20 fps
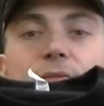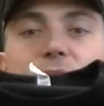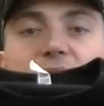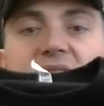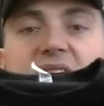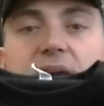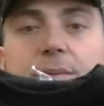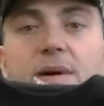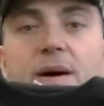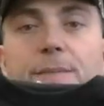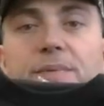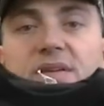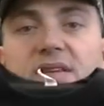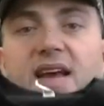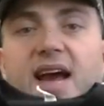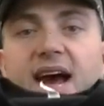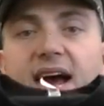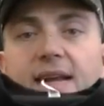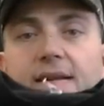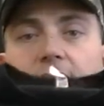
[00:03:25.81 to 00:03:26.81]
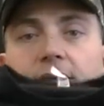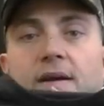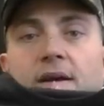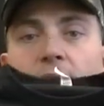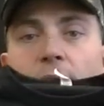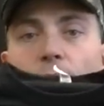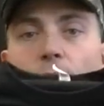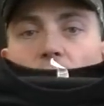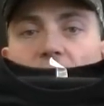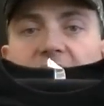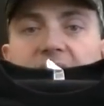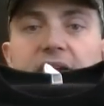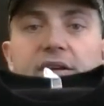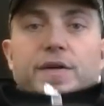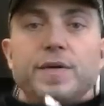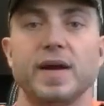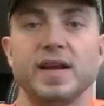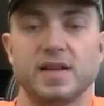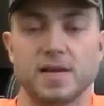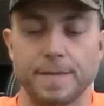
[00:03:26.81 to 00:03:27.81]
We came up with that. We want to
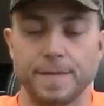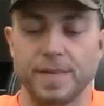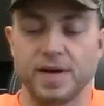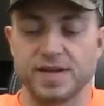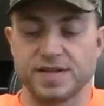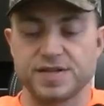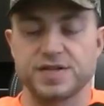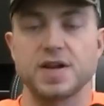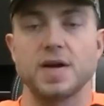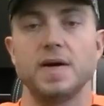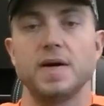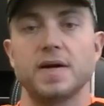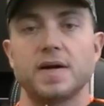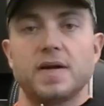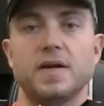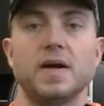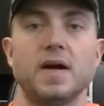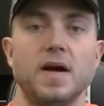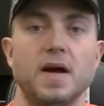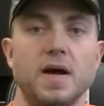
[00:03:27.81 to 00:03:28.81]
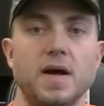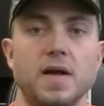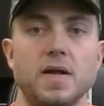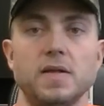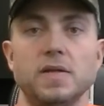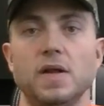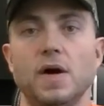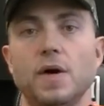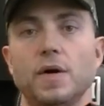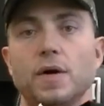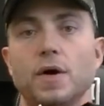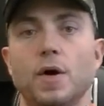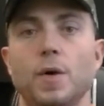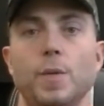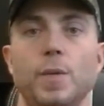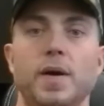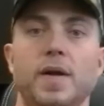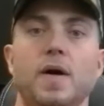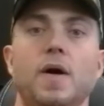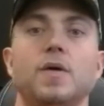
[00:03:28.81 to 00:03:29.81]
integrate the Mud Jug
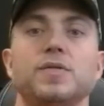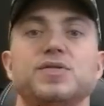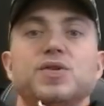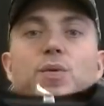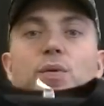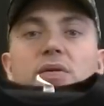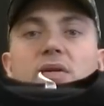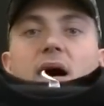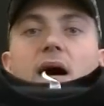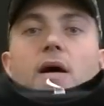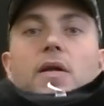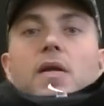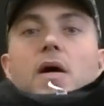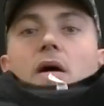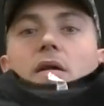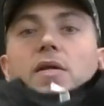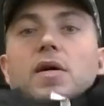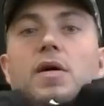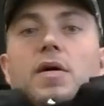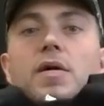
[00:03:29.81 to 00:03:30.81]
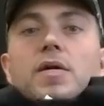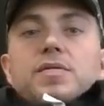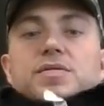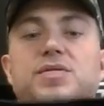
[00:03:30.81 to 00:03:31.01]
logo, but also with the Outlaw logo,